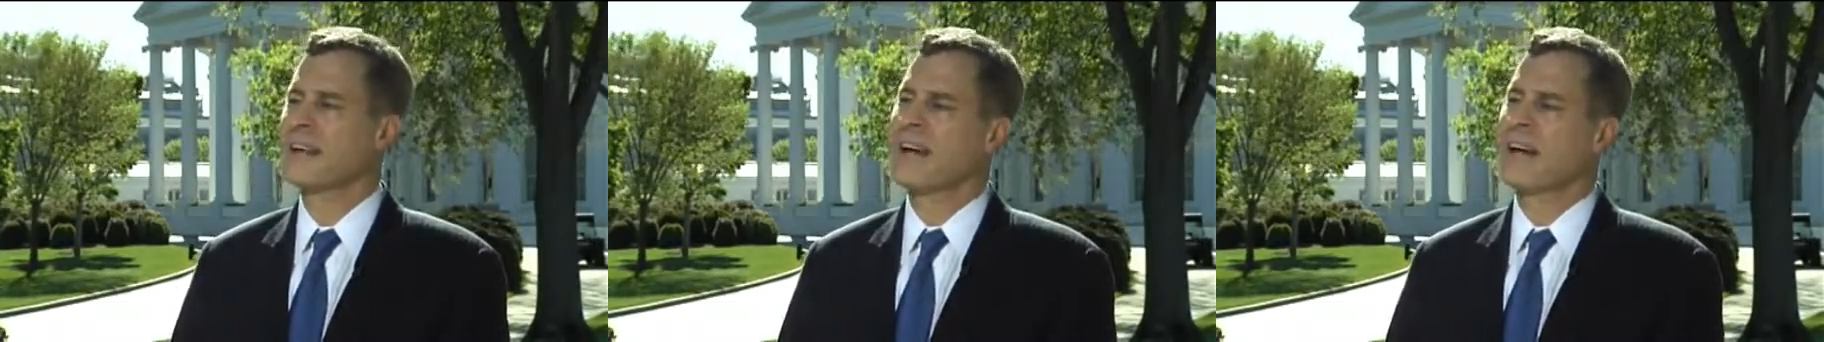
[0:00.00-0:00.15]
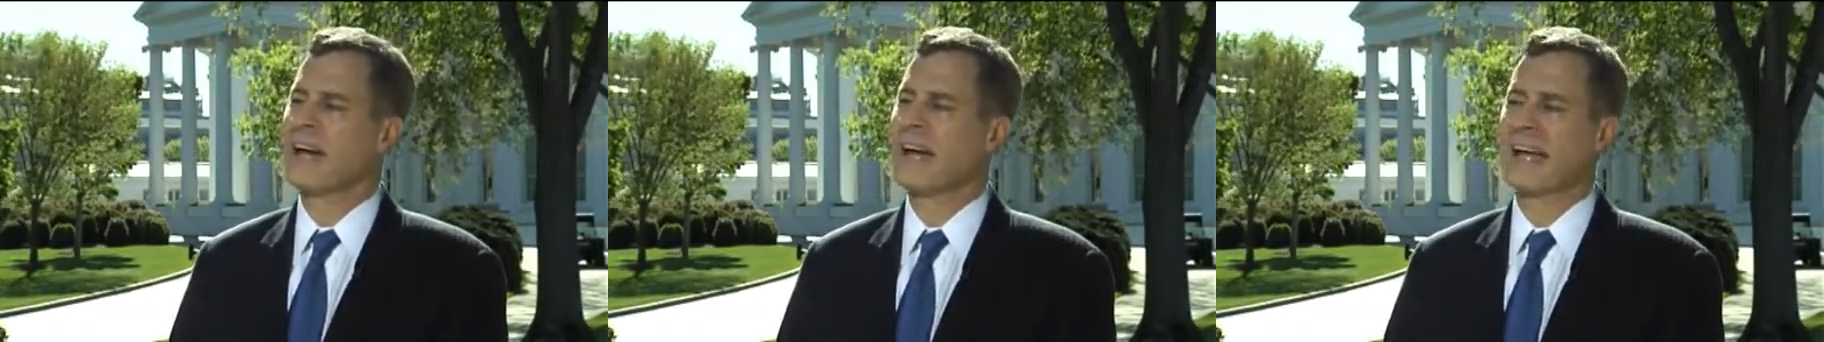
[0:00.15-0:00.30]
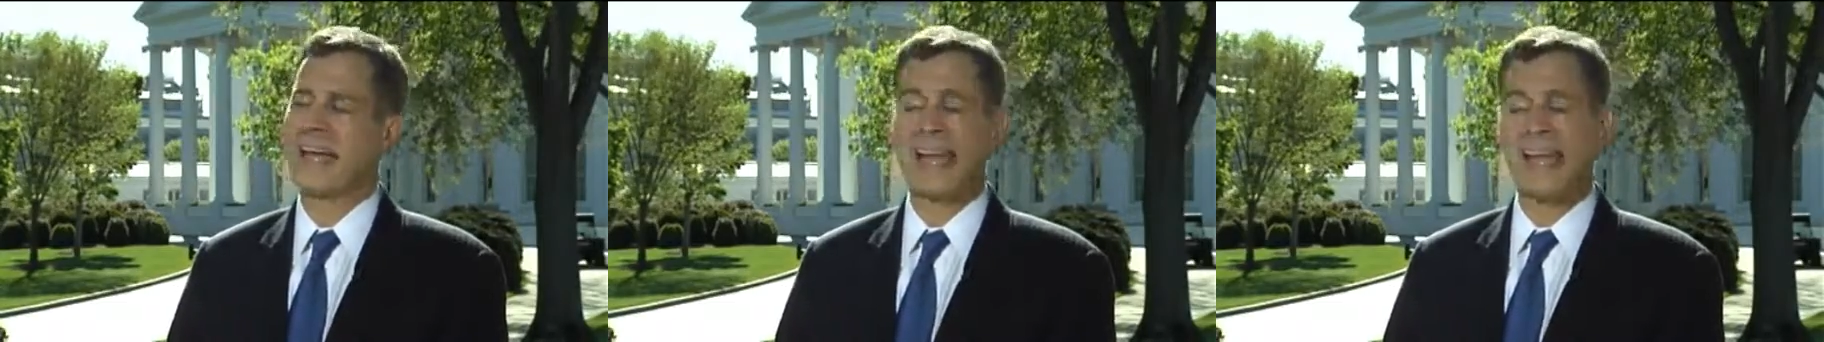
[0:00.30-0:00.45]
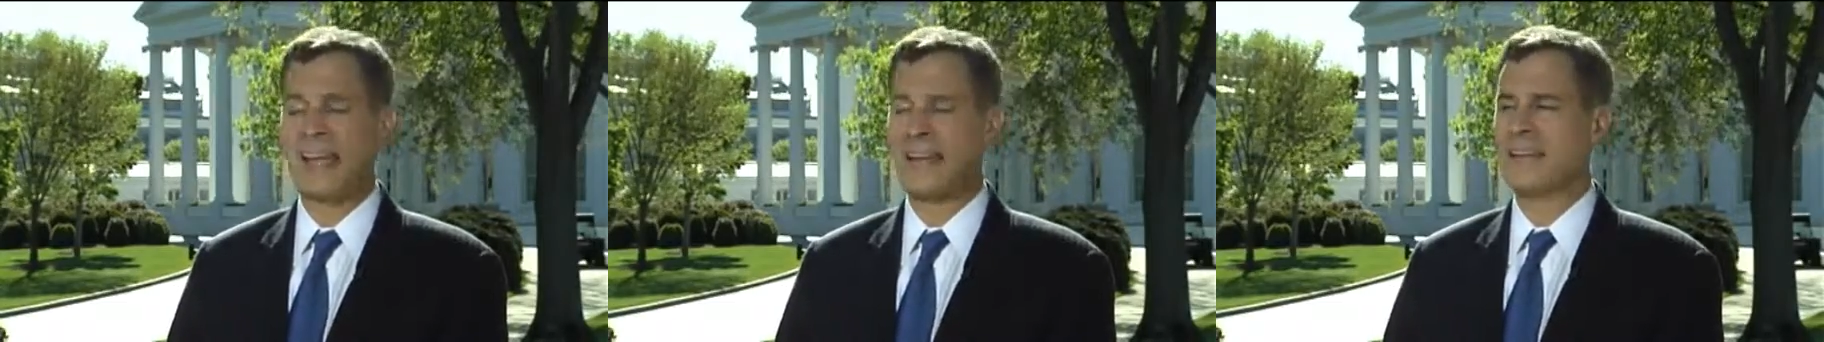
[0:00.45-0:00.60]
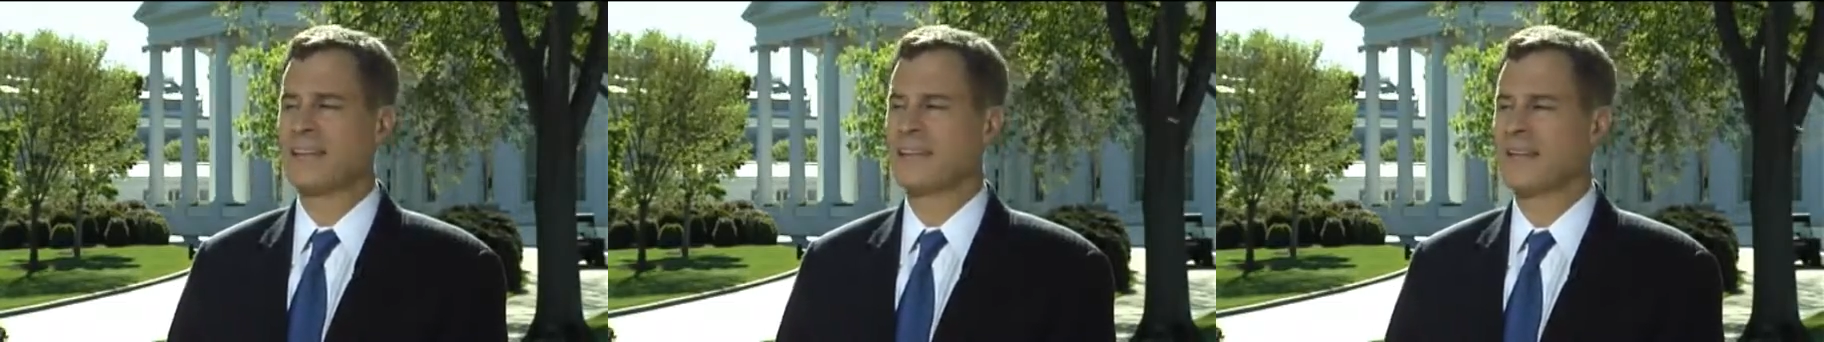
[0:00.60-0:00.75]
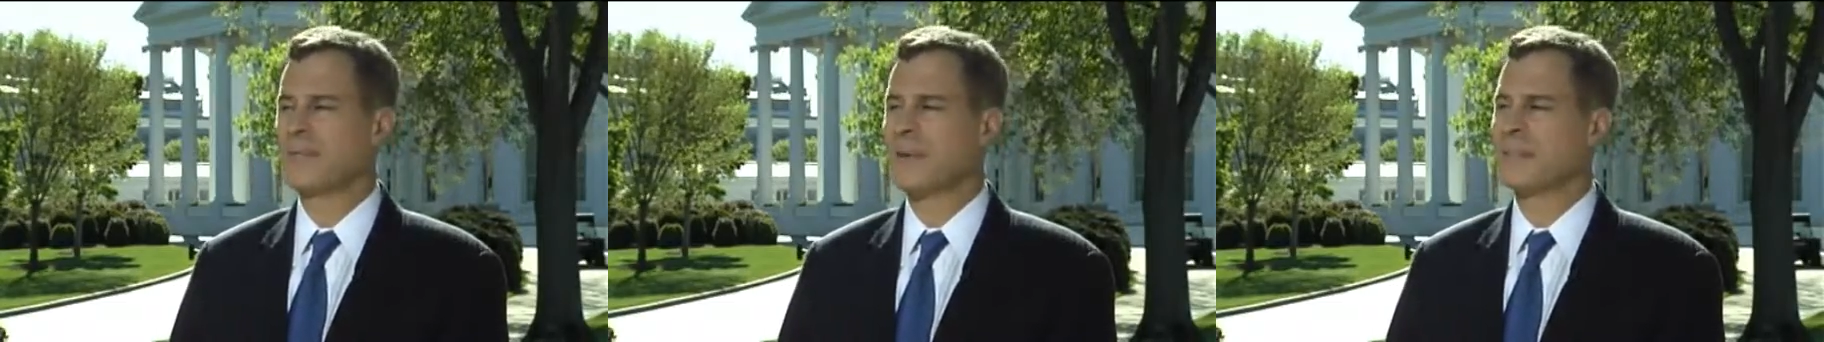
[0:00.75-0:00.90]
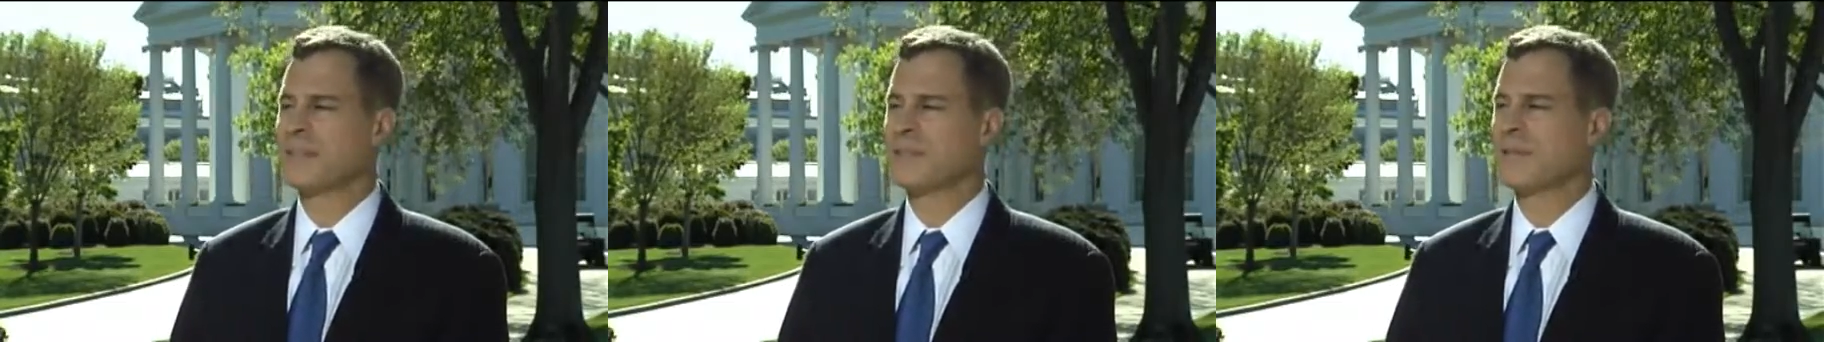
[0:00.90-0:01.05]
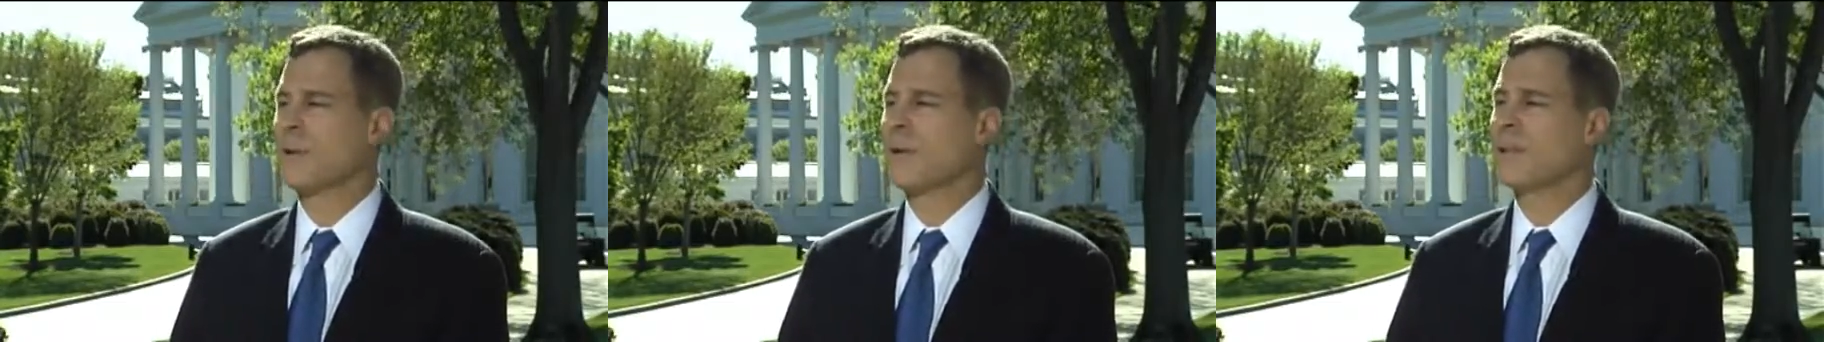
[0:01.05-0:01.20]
And as I mentioned,